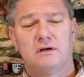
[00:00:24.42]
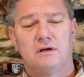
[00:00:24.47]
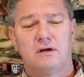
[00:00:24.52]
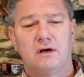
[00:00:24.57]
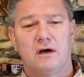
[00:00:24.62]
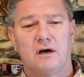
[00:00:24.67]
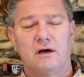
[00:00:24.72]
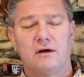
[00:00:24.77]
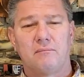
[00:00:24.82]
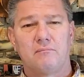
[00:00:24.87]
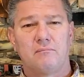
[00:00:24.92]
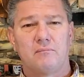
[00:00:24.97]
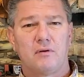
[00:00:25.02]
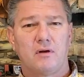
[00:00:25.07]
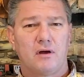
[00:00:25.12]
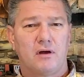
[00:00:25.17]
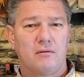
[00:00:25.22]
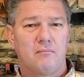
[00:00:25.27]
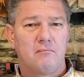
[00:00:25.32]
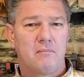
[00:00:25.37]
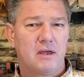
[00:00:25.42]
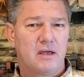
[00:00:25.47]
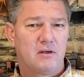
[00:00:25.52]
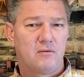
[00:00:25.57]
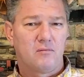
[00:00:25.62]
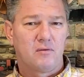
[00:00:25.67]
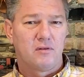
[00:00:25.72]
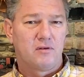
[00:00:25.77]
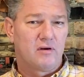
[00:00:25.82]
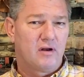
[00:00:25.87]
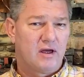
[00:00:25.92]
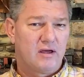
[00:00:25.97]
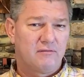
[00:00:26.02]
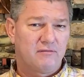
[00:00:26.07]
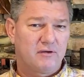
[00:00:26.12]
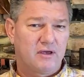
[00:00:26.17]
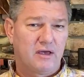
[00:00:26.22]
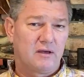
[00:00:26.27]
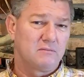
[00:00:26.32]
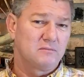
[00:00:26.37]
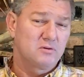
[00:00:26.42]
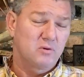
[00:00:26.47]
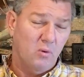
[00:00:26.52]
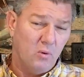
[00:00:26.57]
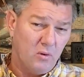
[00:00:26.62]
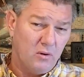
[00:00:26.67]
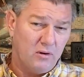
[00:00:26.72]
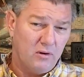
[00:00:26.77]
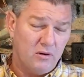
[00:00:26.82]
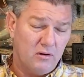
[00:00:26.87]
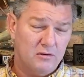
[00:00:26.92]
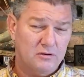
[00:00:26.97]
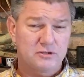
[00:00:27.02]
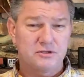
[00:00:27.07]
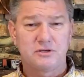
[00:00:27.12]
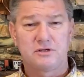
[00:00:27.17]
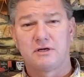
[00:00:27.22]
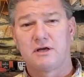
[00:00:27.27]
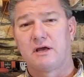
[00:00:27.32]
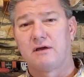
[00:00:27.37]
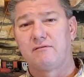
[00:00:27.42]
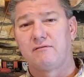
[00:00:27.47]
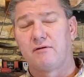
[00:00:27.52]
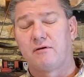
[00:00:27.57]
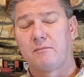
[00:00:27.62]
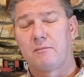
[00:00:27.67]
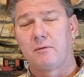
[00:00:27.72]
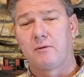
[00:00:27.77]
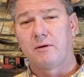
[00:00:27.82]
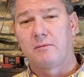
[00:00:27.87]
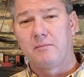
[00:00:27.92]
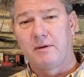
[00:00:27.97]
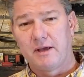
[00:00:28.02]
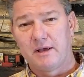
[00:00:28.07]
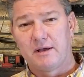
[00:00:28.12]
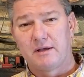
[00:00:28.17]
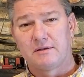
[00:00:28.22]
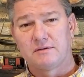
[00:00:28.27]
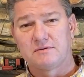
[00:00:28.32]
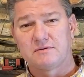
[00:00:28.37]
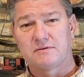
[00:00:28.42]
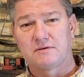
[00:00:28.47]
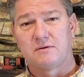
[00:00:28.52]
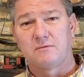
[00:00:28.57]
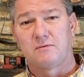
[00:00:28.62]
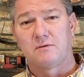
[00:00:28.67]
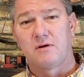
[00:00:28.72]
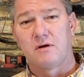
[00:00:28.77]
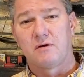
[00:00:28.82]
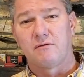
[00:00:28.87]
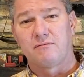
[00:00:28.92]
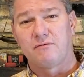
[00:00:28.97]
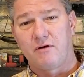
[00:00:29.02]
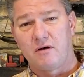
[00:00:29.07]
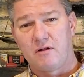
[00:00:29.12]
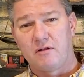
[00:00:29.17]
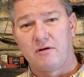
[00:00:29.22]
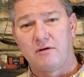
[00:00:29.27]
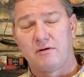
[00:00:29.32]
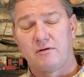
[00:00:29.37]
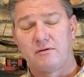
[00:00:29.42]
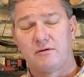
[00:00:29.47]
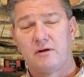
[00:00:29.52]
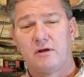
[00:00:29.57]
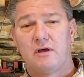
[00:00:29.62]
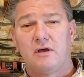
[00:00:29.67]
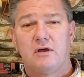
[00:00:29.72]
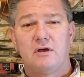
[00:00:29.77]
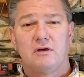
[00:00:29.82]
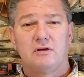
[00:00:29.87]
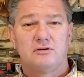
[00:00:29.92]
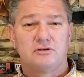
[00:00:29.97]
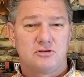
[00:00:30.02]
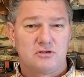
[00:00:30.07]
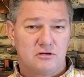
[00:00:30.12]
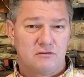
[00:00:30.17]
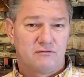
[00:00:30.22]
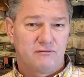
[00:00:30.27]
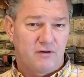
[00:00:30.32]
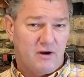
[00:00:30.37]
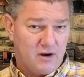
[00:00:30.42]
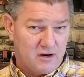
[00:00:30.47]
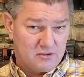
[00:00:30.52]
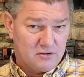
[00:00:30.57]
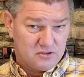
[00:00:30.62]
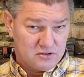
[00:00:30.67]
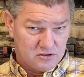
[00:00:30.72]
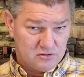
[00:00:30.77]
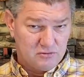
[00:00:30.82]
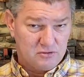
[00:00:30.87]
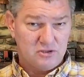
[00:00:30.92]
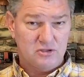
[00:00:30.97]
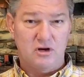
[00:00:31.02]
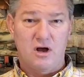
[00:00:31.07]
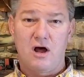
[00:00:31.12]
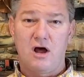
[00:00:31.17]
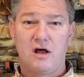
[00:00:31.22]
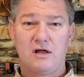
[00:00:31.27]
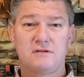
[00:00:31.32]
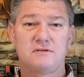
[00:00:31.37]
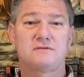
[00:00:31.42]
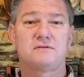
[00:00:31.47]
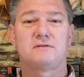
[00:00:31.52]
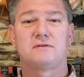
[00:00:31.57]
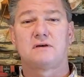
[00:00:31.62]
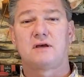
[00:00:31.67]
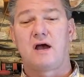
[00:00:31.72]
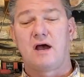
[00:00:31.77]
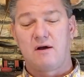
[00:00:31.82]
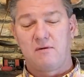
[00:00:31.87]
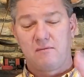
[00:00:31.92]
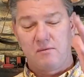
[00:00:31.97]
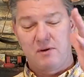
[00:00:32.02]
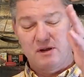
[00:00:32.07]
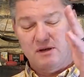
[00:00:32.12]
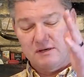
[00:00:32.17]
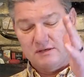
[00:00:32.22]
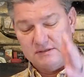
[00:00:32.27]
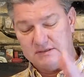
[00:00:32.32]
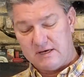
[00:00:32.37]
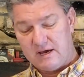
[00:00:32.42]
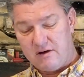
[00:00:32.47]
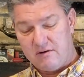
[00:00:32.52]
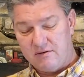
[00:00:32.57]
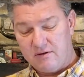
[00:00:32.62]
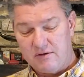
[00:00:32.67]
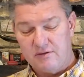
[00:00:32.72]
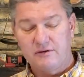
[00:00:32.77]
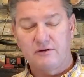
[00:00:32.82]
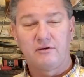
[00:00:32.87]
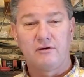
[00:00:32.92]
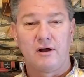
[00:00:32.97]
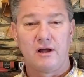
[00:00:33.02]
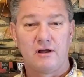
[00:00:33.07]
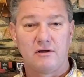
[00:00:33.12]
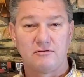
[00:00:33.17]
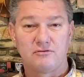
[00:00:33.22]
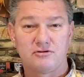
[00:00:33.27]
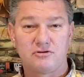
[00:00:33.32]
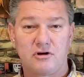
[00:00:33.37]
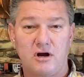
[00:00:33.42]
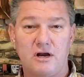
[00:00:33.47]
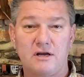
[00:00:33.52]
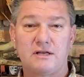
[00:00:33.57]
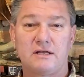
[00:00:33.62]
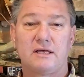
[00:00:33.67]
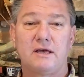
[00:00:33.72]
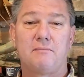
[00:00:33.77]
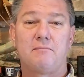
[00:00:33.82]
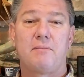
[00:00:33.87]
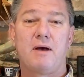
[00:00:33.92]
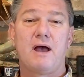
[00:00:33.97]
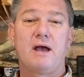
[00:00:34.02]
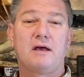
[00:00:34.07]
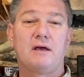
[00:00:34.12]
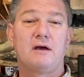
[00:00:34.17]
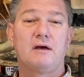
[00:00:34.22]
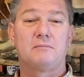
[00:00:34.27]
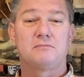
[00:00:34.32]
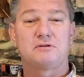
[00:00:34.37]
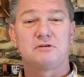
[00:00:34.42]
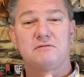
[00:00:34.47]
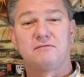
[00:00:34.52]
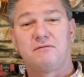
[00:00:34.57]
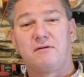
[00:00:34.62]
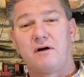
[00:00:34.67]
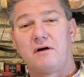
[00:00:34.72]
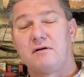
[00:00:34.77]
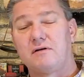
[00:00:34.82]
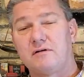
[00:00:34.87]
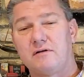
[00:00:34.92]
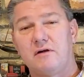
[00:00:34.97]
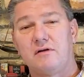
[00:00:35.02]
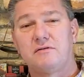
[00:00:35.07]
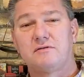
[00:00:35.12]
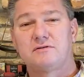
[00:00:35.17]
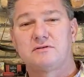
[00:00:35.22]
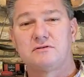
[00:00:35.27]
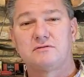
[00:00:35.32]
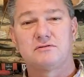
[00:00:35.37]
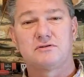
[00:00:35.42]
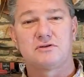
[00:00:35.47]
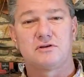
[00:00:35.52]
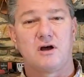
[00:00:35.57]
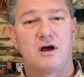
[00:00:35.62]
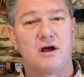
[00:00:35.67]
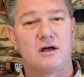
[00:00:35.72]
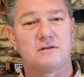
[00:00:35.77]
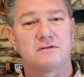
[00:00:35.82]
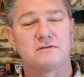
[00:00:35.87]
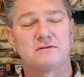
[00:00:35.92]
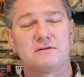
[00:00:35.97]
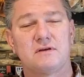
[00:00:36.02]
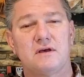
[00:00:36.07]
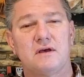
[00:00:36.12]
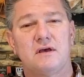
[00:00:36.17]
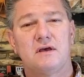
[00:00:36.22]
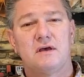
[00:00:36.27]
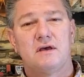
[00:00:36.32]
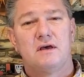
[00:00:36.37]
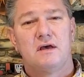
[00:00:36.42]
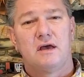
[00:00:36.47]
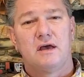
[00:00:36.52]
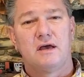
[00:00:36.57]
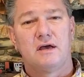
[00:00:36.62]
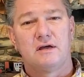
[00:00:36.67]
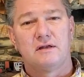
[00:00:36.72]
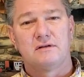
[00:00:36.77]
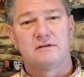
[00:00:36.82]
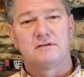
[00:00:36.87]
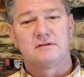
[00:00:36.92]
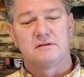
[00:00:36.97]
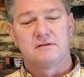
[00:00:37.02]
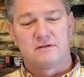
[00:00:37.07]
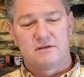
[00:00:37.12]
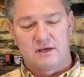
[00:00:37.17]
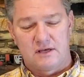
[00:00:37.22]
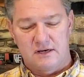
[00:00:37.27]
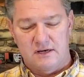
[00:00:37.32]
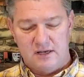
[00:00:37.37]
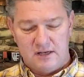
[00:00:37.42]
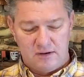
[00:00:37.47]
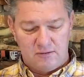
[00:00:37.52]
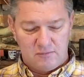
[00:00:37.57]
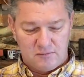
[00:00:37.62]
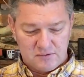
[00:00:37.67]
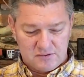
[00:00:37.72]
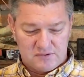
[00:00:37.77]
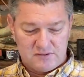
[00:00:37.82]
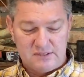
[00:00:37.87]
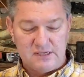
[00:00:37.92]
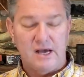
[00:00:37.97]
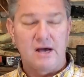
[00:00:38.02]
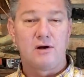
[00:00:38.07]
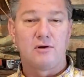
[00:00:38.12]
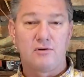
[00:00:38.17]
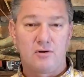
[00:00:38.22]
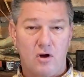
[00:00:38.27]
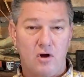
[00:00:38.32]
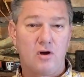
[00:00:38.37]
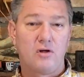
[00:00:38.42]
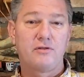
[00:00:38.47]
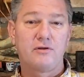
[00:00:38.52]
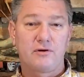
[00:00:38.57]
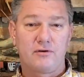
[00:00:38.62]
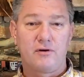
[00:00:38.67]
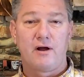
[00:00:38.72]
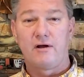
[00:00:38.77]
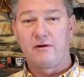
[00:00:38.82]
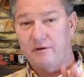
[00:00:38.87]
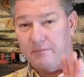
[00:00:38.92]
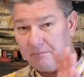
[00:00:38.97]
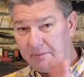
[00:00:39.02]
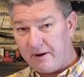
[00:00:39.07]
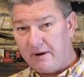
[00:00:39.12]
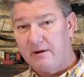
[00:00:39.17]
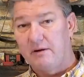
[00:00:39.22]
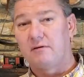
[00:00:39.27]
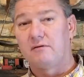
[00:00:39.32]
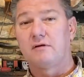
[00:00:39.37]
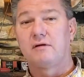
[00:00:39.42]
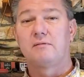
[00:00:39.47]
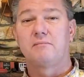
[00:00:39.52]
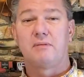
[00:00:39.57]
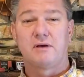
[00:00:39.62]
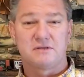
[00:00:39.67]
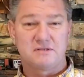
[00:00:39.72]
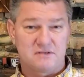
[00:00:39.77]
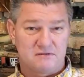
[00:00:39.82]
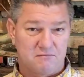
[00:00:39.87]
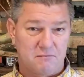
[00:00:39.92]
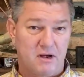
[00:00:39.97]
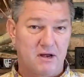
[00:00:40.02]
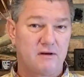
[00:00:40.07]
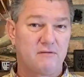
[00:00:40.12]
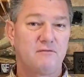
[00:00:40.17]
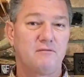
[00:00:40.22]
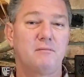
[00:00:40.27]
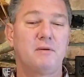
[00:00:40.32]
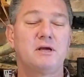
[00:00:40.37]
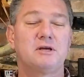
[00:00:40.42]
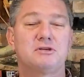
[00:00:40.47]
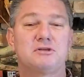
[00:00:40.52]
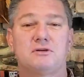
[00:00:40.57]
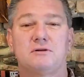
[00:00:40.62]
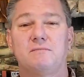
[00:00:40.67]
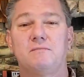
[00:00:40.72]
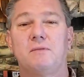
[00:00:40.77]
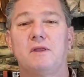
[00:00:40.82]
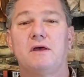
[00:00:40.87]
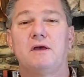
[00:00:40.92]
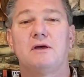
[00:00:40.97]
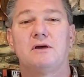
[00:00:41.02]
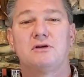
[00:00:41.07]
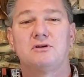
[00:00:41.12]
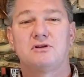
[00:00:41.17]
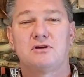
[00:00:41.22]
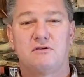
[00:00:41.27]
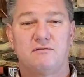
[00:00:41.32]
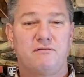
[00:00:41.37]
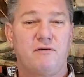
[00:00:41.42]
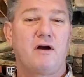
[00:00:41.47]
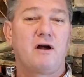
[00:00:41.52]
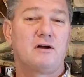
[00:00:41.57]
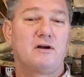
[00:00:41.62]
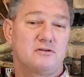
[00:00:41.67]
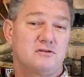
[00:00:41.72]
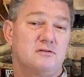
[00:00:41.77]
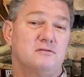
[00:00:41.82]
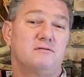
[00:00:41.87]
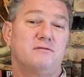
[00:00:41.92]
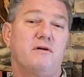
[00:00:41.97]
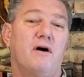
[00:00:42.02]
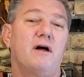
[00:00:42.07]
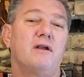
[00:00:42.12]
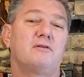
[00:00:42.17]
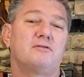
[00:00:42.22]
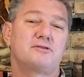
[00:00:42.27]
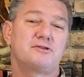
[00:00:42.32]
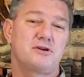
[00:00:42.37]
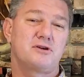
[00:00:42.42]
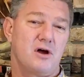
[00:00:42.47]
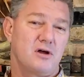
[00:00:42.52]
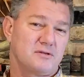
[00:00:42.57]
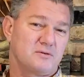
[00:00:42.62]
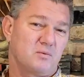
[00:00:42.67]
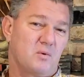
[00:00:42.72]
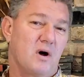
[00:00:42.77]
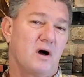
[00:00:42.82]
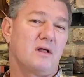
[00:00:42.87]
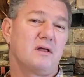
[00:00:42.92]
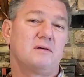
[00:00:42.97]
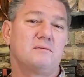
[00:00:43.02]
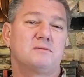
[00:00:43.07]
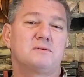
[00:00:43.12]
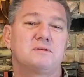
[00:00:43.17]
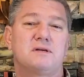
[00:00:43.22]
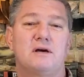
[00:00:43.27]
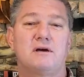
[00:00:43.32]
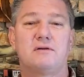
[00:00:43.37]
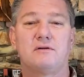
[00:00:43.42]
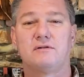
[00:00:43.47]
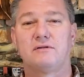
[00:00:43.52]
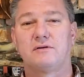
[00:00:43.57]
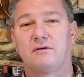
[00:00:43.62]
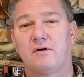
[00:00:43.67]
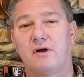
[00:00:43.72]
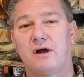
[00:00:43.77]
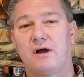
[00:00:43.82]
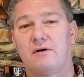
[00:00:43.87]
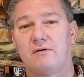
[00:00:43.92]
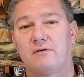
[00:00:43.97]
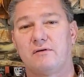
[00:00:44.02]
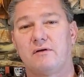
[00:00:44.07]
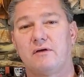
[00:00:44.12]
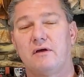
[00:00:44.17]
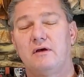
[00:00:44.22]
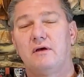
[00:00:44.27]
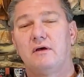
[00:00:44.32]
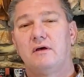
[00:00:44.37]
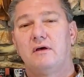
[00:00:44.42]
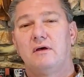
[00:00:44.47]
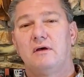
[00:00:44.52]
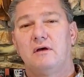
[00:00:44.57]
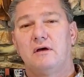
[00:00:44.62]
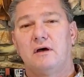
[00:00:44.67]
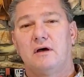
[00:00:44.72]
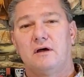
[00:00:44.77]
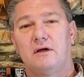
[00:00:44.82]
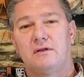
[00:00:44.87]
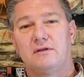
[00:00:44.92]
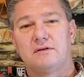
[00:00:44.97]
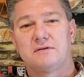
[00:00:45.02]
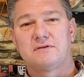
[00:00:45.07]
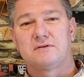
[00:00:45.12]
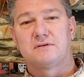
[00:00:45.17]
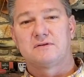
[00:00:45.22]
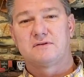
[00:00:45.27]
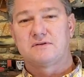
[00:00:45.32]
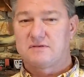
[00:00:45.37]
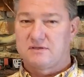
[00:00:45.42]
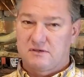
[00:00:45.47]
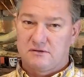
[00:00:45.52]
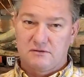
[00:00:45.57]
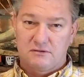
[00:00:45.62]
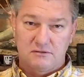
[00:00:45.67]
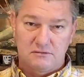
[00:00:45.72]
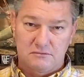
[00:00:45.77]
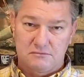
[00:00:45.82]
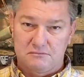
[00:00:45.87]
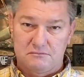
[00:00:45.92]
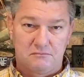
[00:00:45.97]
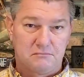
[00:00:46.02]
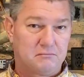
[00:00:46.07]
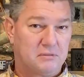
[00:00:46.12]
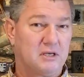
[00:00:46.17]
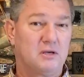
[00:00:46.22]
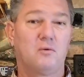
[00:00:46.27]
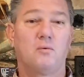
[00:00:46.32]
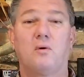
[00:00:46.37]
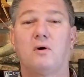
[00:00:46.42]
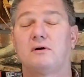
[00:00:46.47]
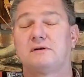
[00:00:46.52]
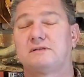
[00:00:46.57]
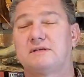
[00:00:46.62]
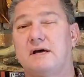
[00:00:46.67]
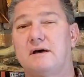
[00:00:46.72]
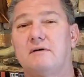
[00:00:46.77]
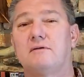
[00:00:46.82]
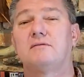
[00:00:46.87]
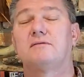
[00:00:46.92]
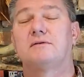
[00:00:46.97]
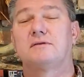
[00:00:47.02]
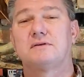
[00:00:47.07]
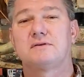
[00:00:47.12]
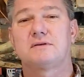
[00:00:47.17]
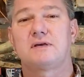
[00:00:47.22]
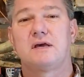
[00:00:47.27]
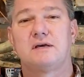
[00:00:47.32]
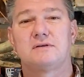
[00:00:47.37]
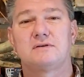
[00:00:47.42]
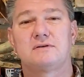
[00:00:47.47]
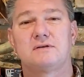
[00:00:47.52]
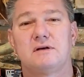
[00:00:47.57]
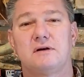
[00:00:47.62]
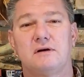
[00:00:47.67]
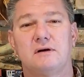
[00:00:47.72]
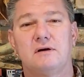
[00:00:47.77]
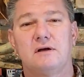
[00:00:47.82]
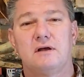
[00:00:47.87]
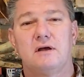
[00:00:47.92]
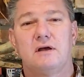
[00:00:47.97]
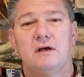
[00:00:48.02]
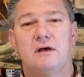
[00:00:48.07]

A man with a knife came toward her. She gave verbal commands. They were not followed. She fired 2 shots. The guy went down on the ground, tried to get back up. She fired another 2 shots, and then he was down on the ground. Apparently, best of my information, she fired 2 final shots while he was down on the ground. This is still being worked out, this case here.